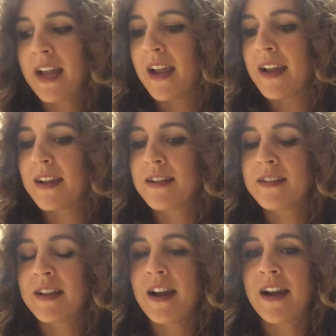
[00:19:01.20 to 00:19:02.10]

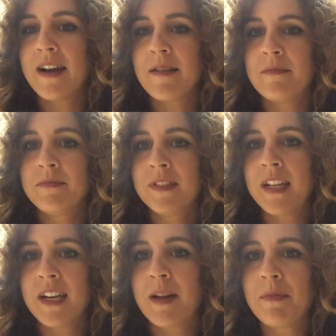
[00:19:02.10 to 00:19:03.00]
and
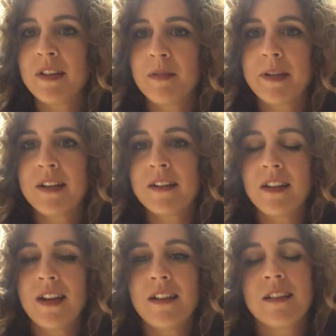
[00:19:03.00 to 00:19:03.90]
cleaning up a little bit,
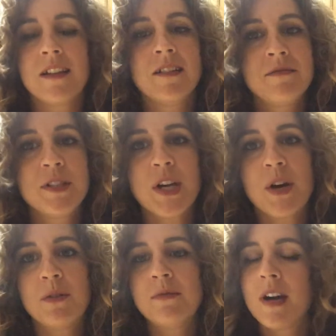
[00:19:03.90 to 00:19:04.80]
cleaning the
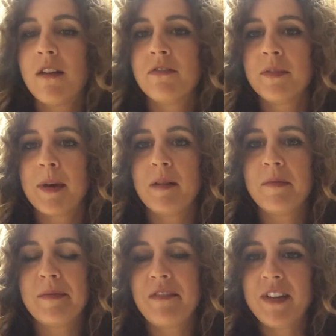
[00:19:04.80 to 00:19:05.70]
dough off of the bottom
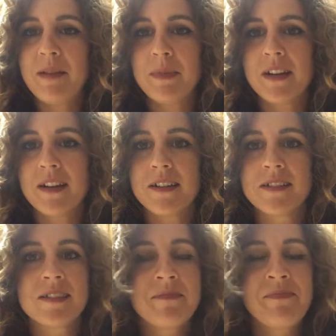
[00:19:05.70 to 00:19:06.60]
of my feet
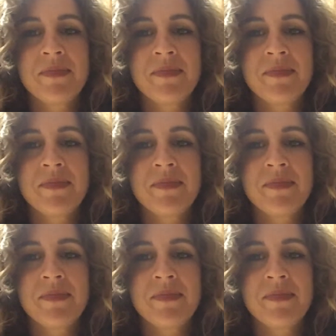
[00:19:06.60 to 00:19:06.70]
because